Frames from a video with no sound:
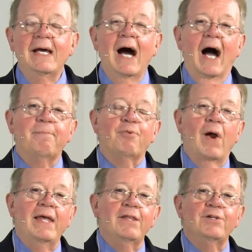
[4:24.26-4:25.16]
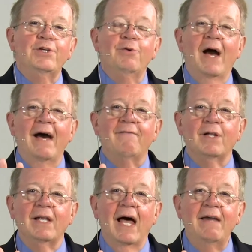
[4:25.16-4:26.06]
I pray that you have a
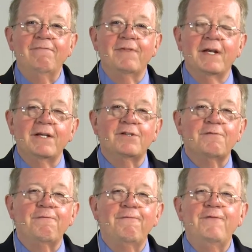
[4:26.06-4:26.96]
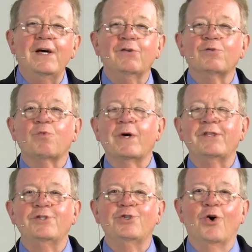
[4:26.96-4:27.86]
life that is filled
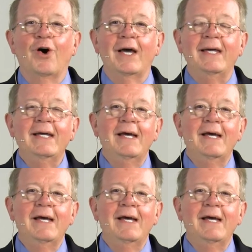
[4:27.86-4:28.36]
with joy